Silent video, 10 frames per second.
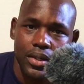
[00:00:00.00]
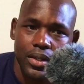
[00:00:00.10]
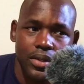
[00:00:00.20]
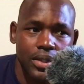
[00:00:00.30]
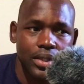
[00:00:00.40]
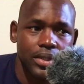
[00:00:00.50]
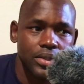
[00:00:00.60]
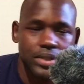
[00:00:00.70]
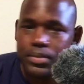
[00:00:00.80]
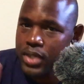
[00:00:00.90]

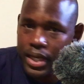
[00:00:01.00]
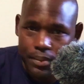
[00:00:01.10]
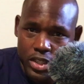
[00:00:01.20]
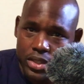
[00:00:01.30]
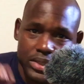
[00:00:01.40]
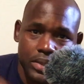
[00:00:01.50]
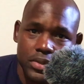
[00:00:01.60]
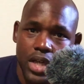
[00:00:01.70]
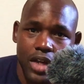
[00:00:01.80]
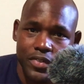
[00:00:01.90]
Like I mentioned, the
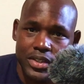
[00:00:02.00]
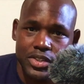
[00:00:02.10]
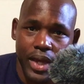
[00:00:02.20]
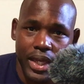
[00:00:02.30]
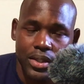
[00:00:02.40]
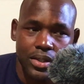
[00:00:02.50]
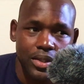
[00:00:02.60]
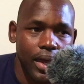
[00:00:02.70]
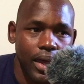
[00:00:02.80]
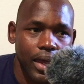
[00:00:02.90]
cinematography is great.
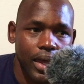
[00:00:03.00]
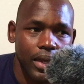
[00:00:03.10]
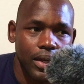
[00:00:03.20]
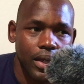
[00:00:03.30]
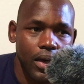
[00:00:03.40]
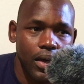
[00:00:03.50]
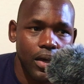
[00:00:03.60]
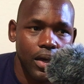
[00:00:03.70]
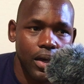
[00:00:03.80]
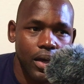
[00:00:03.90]
And
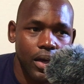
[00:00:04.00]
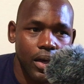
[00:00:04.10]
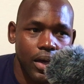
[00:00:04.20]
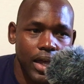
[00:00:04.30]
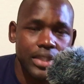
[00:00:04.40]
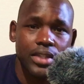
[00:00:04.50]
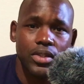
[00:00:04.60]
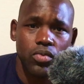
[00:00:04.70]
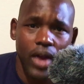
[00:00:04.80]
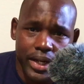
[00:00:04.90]
I think
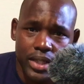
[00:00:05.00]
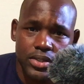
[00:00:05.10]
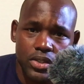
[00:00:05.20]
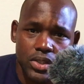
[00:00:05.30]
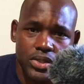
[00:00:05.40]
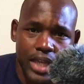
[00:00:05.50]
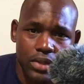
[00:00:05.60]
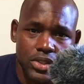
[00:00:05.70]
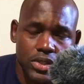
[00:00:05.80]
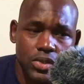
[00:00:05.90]
the writing is also
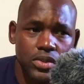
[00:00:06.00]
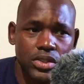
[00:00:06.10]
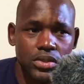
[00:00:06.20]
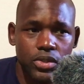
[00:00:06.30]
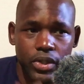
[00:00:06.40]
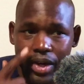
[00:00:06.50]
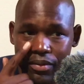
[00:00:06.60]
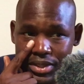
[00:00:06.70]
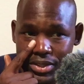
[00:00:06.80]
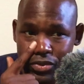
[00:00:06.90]
sound too. Zoë
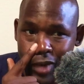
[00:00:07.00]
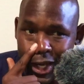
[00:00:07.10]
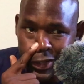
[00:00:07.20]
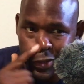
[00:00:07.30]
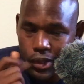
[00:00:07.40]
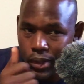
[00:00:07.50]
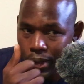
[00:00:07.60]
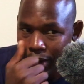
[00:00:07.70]
Kravitz is a writer.